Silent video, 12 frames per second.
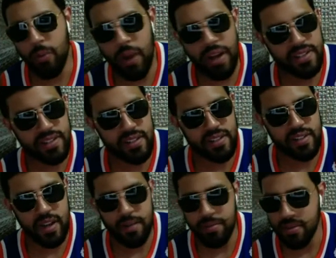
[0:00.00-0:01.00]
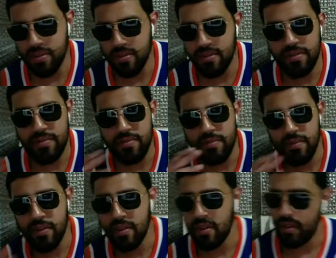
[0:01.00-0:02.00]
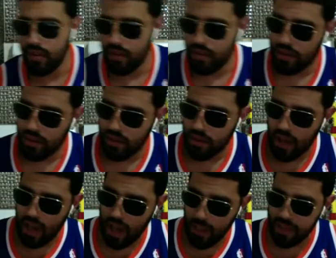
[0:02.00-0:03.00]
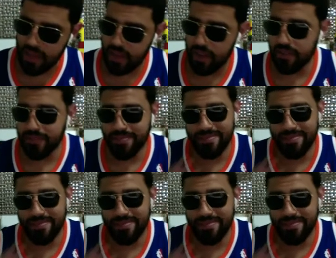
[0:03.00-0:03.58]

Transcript: At Slammiversary too, that would be dope. I that mean,